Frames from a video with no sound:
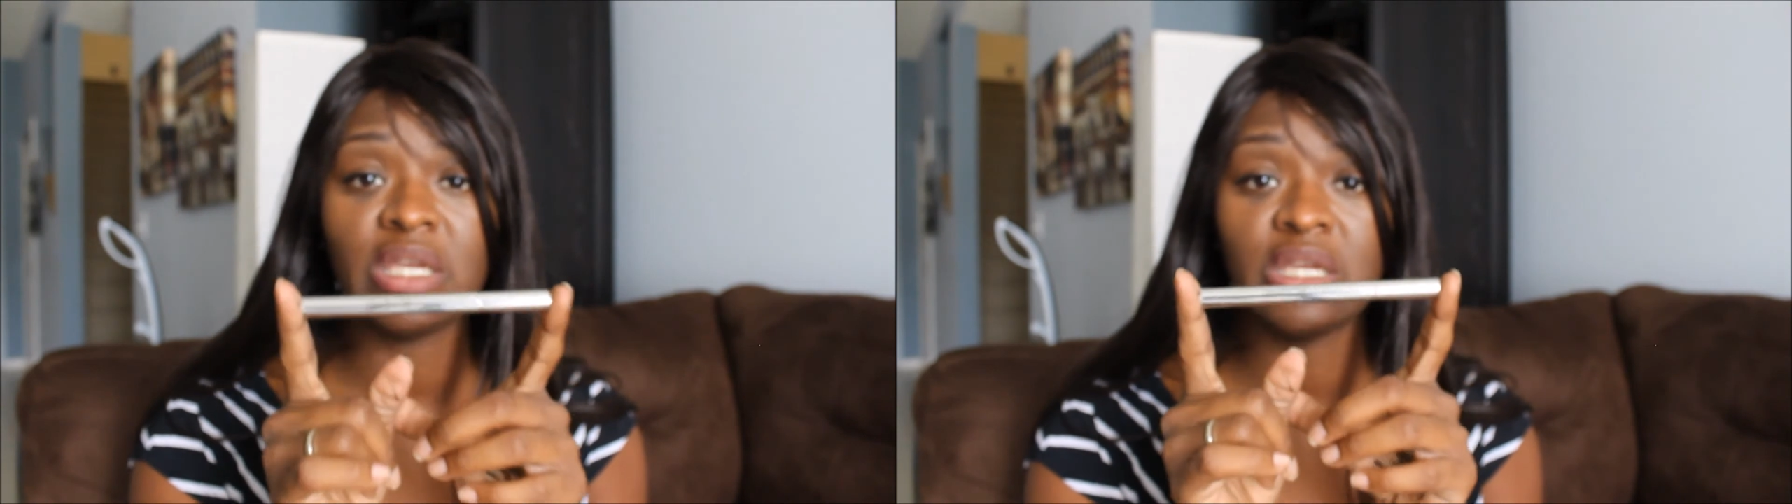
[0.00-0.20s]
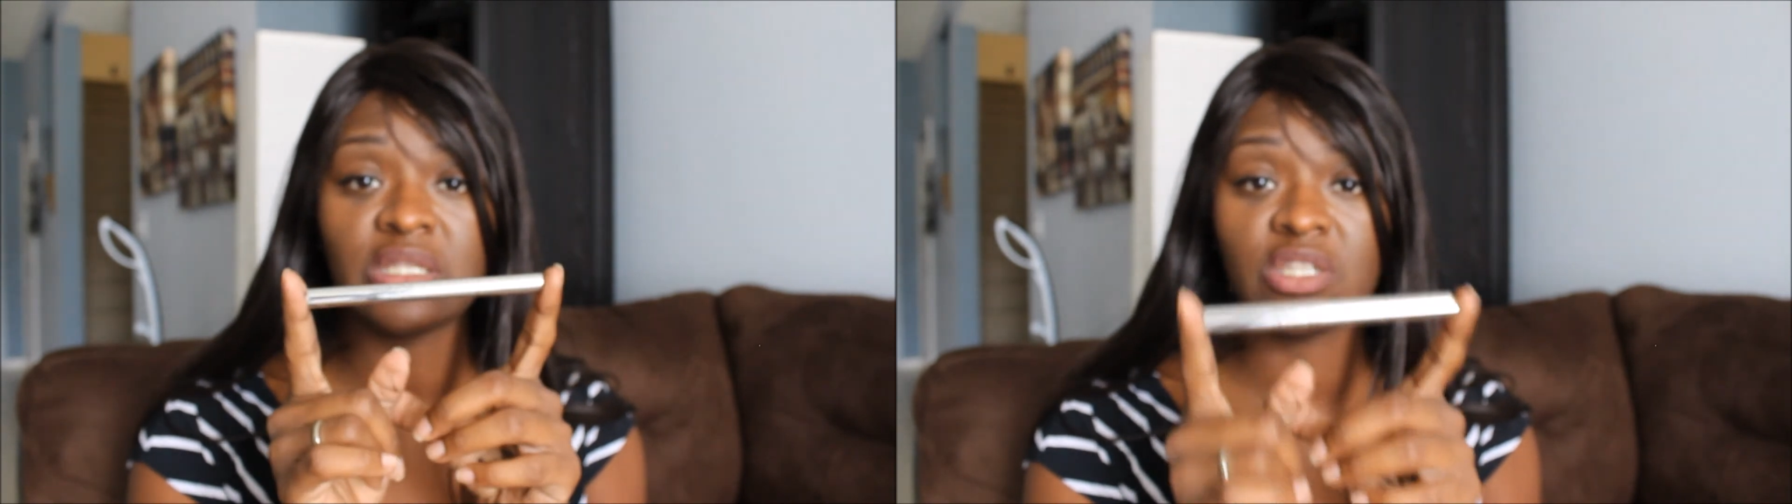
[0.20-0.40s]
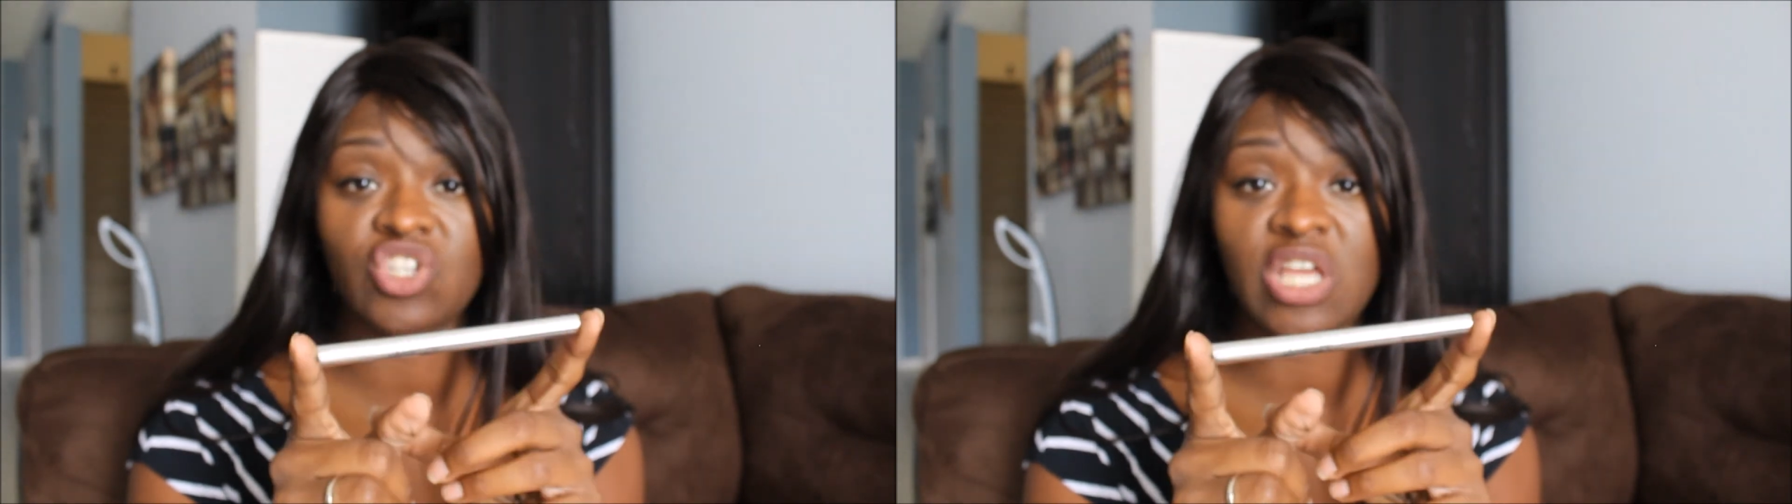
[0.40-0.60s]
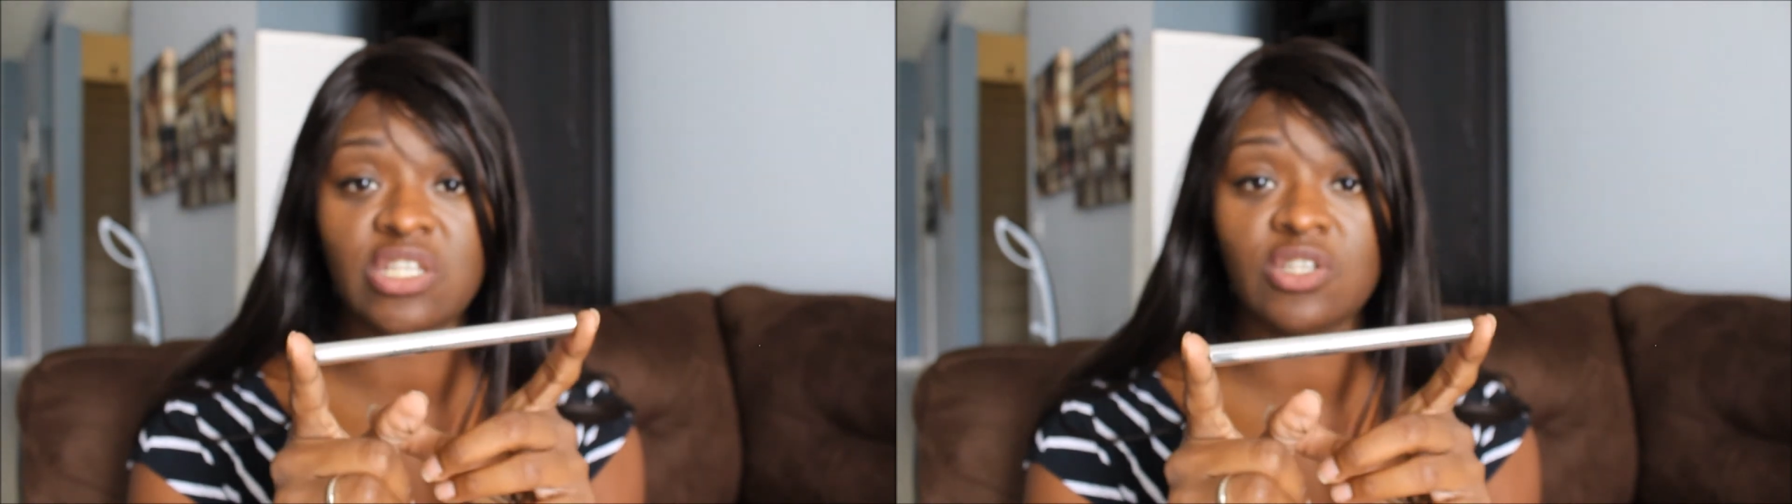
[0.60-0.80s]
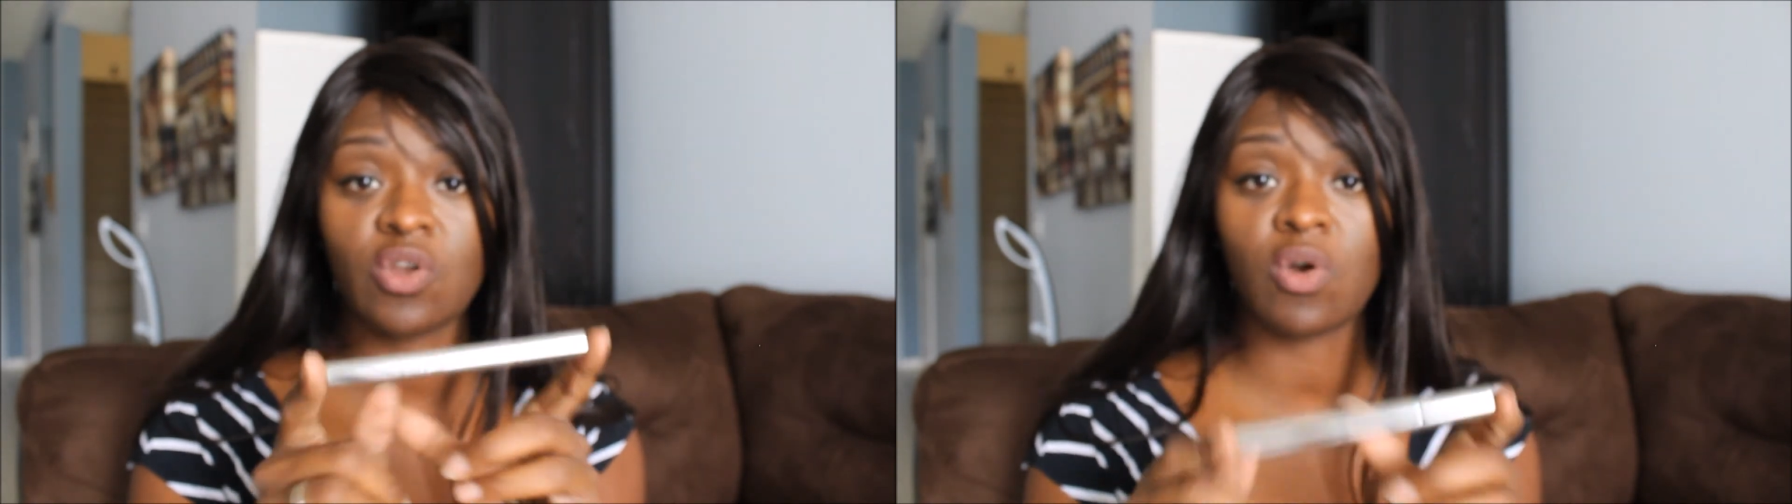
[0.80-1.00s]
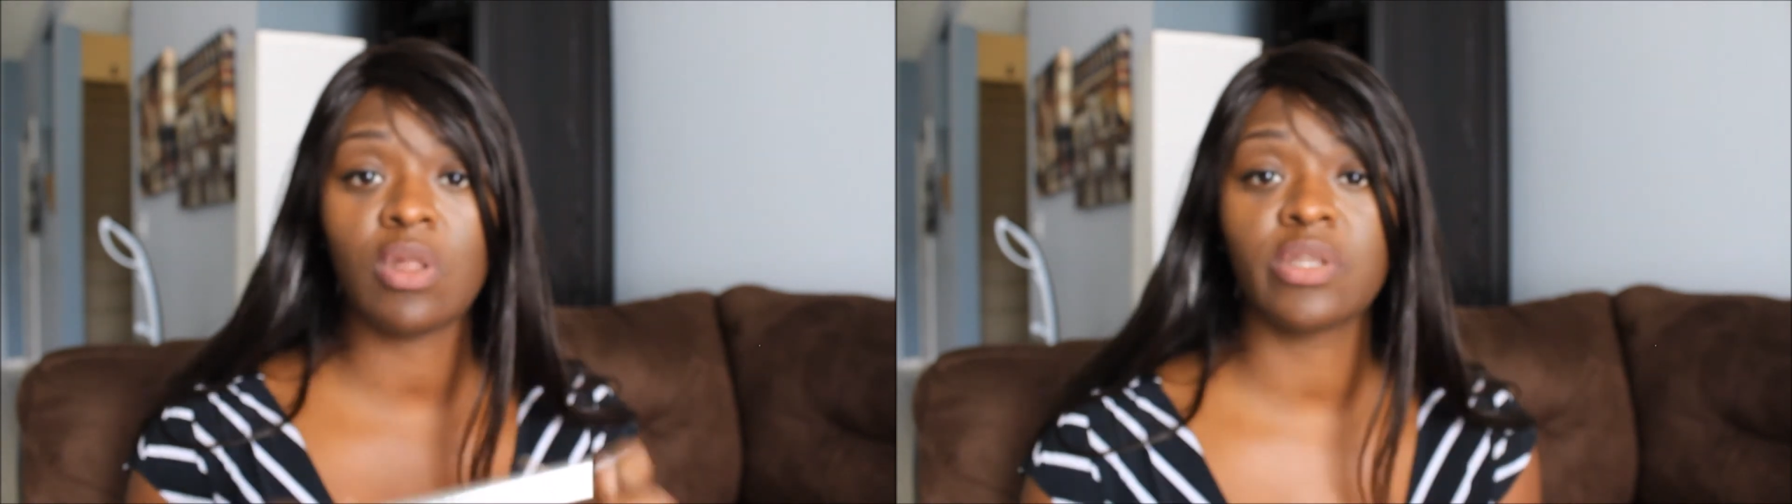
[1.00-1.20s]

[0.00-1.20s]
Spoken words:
is the Jesse's Girl,